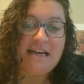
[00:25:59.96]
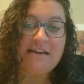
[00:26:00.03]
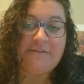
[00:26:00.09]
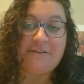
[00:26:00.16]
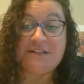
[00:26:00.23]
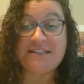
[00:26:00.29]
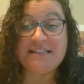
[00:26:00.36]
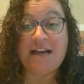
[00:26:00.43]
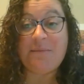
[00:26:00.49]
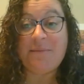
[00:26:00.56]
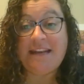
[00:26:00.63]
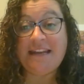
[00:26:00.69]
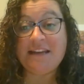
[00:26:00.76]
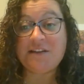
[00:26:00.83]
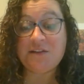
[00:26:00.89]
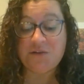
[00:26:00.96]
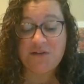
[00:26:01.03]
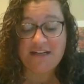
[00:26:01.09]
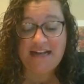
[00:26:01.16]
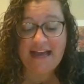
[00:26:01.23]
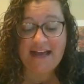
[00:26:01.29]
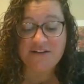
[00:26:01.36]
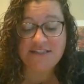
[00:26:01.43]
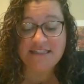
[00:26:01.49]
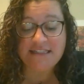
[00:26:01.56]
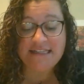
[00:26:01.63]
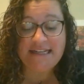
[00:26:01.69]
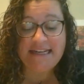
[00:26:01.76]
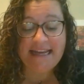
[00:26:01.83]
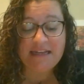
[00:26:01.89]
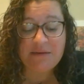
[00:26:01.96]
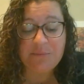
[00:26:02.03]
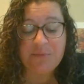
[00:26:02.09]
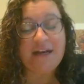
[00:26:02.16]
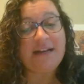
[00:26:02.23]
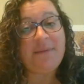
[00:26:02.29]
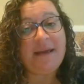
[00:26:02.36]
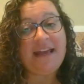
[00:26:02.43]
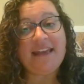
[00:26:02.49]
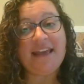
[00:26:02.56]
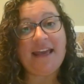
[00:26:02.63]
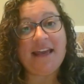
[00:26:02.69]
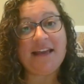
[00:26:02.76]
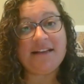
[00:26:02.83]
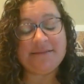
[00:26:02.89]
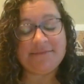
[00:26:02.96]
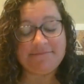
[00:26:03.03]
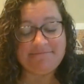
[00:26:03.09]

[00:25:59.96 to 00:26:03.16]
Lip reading: For some, it included house cleaning and bread baking.